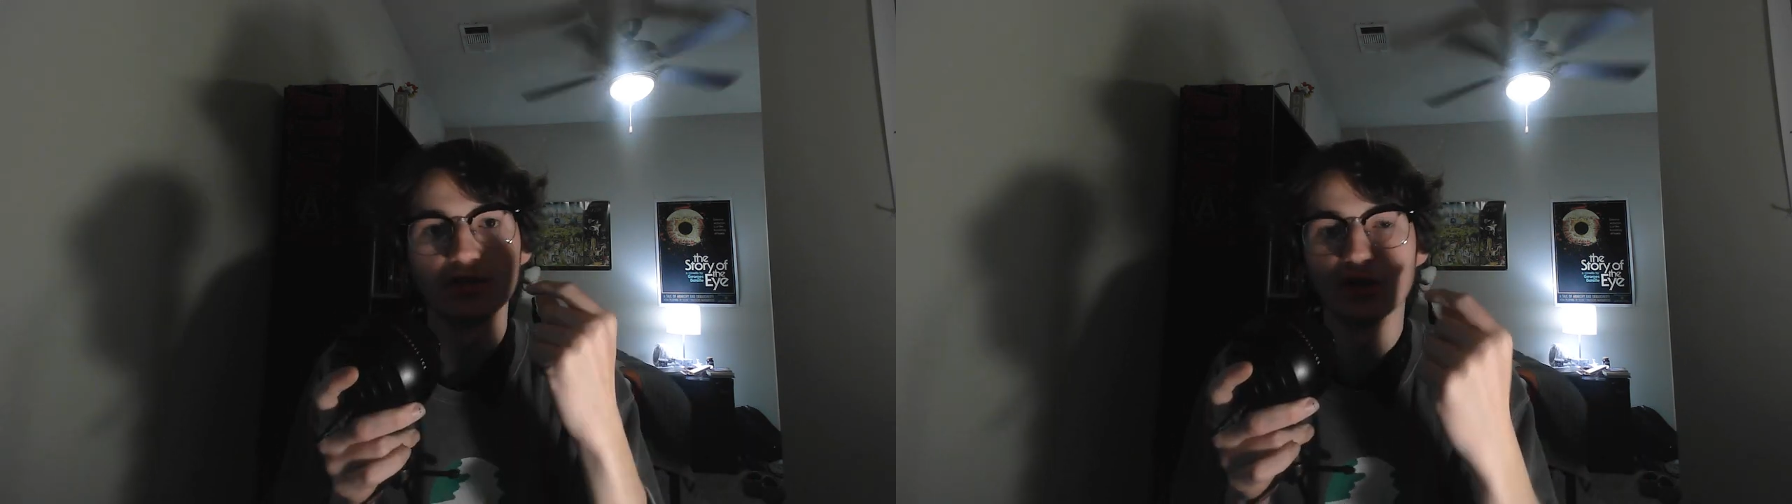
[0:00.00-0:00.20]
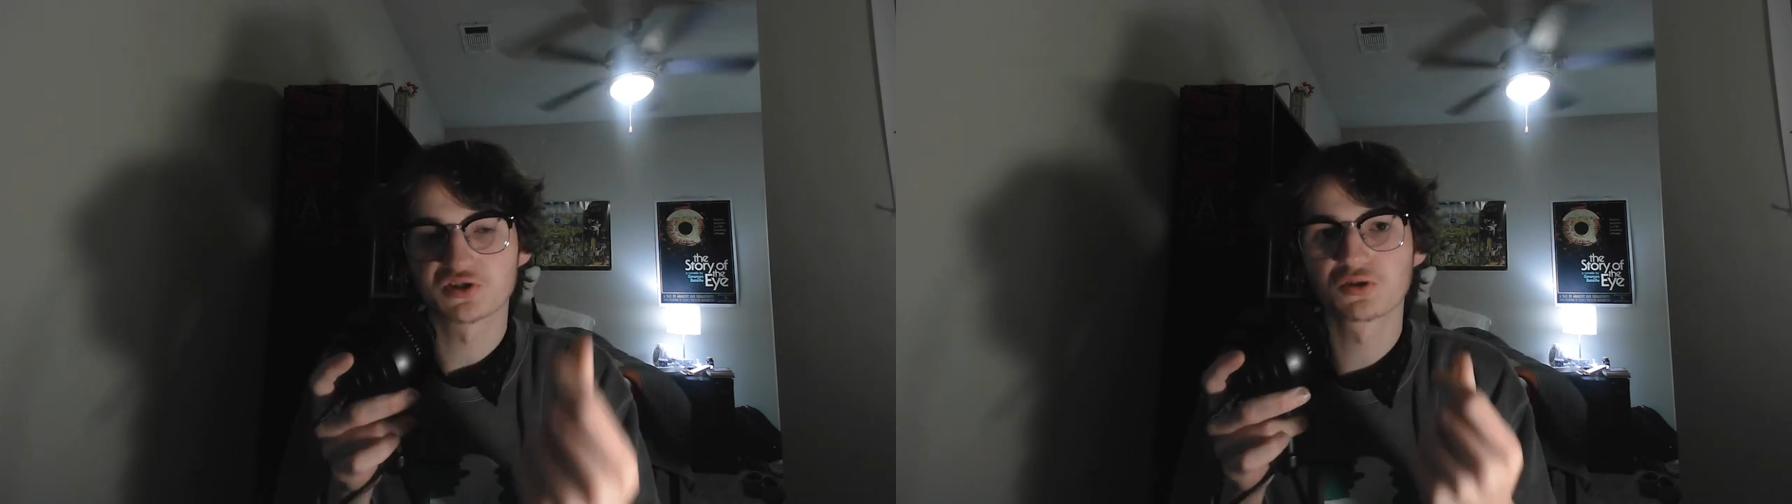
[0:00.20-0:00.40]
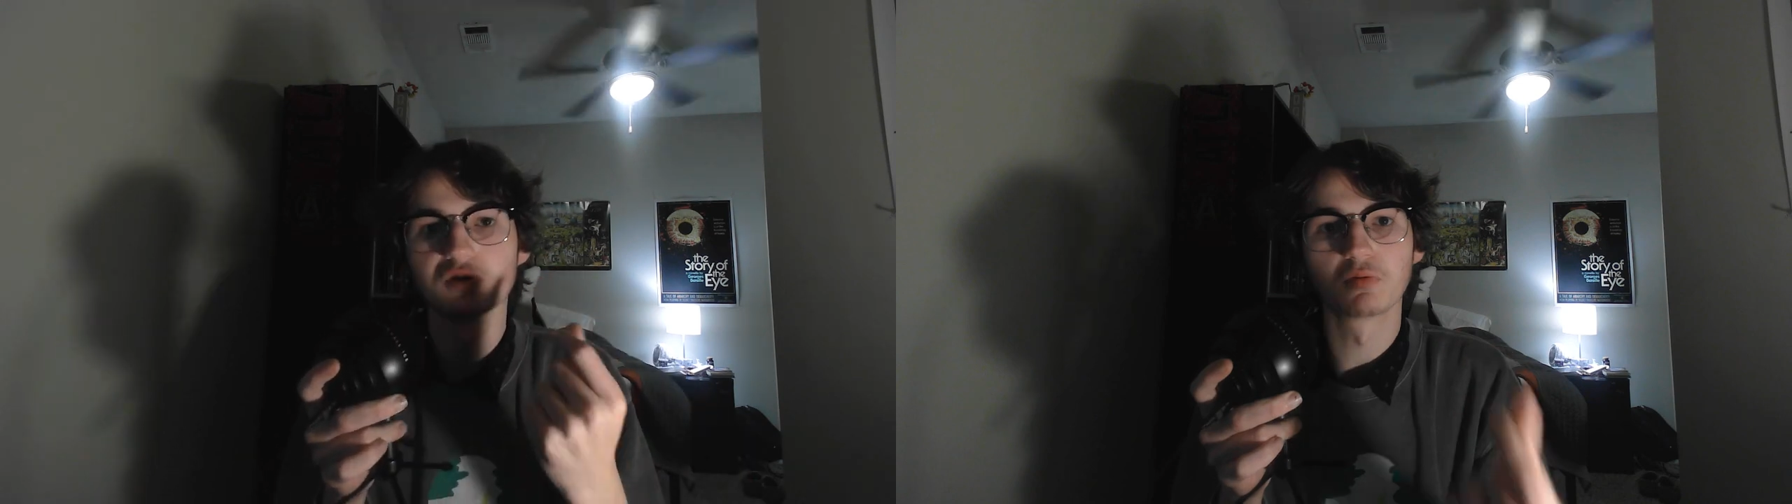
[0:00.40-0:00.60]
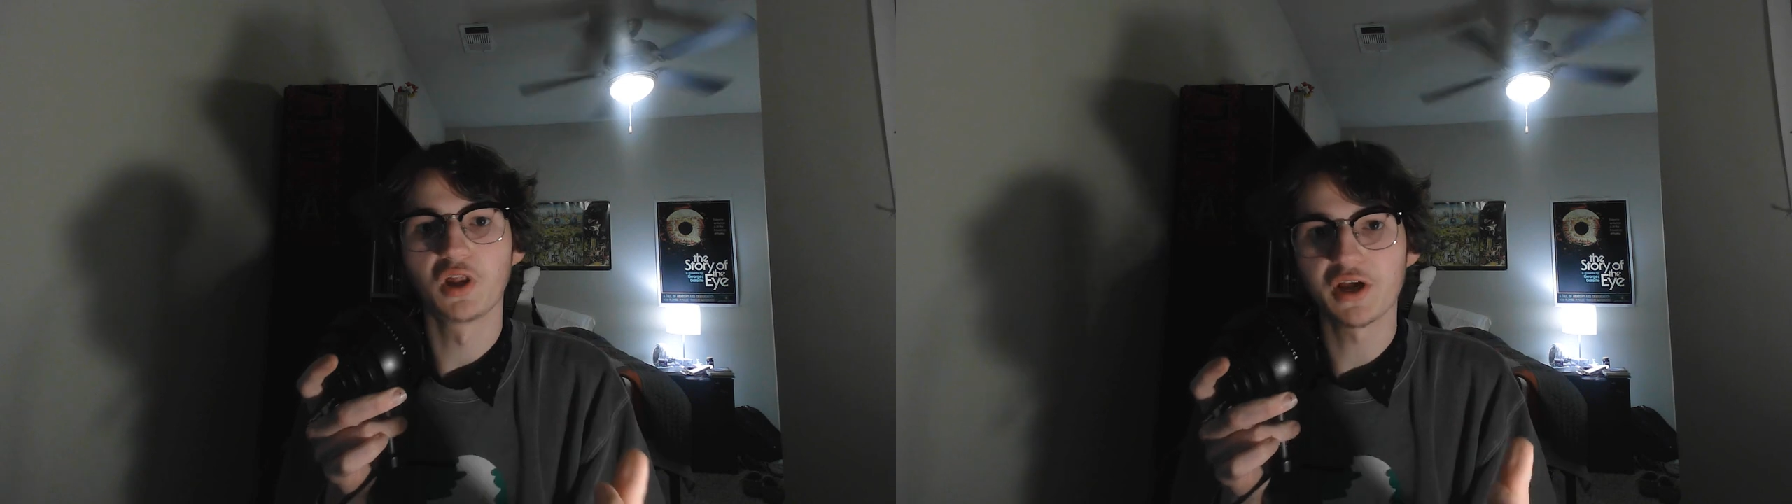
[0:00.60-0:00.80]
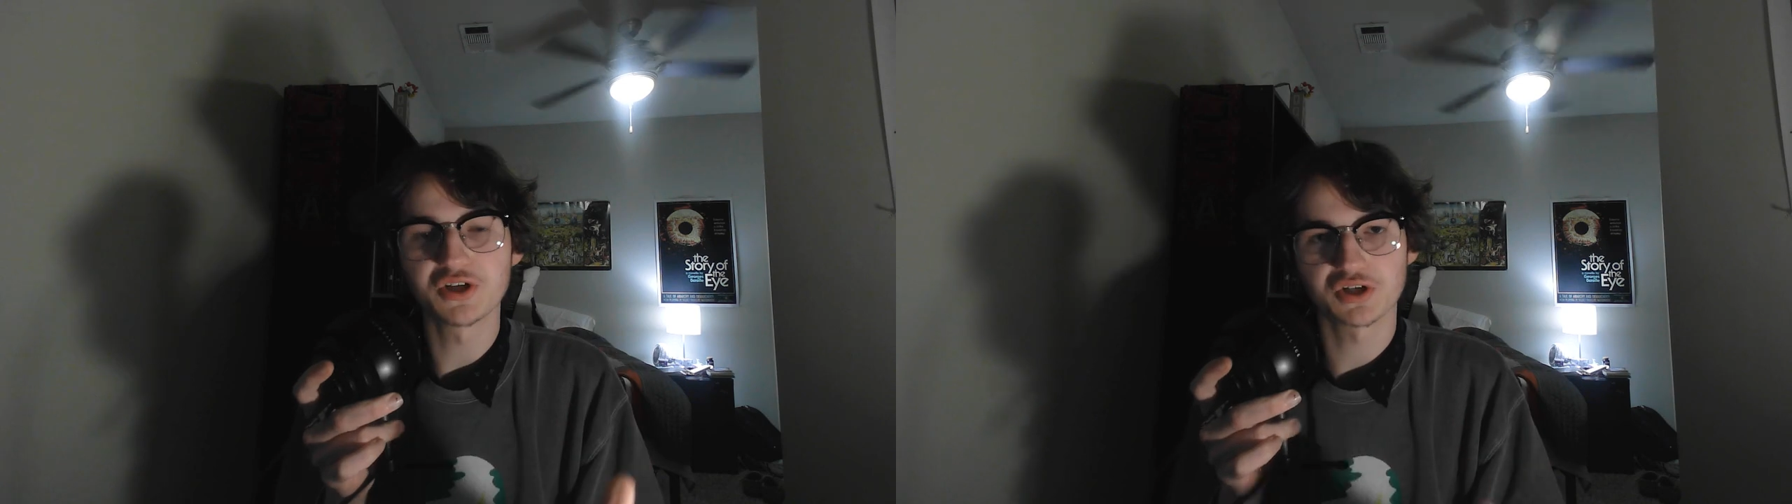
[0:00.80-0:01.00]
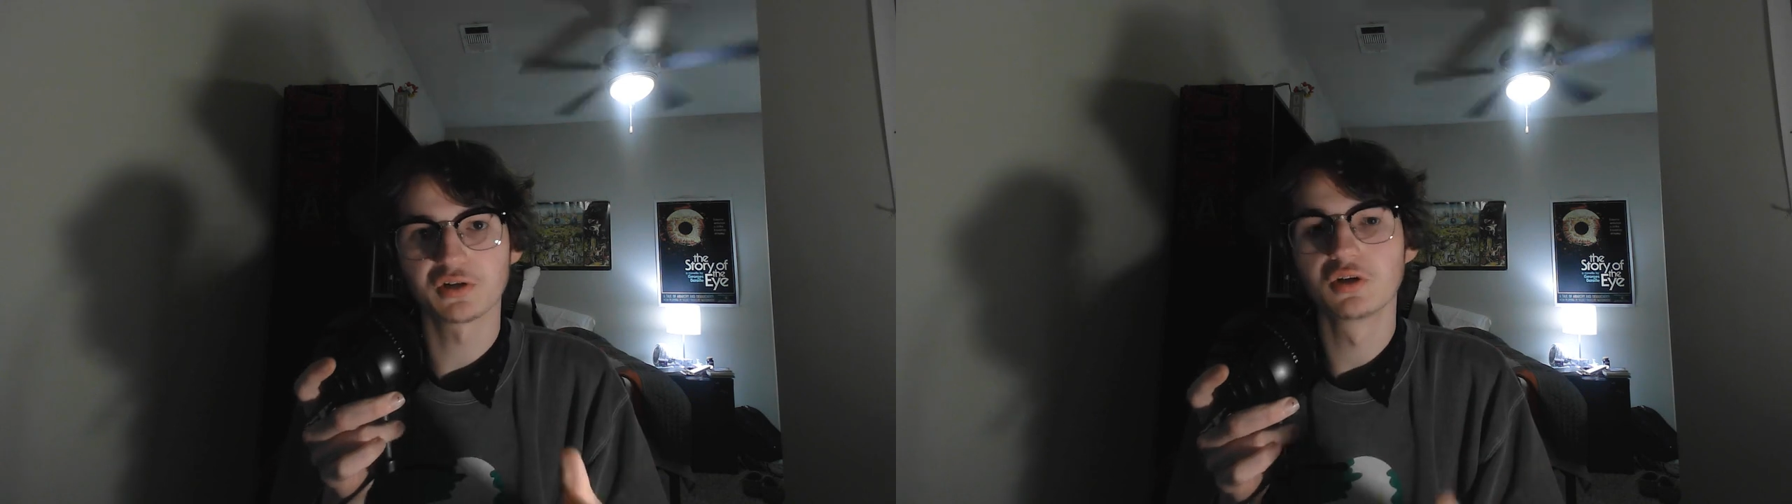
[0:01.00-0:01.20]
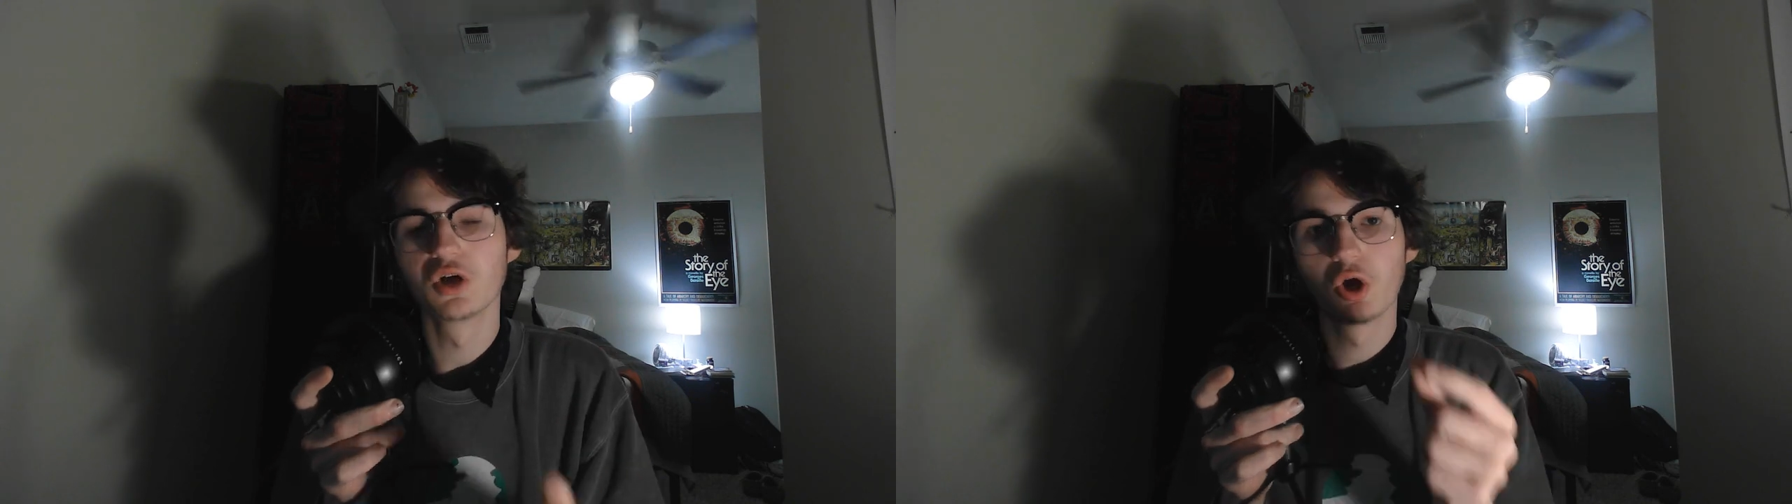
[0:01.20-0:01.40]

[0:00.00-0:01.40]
an external relation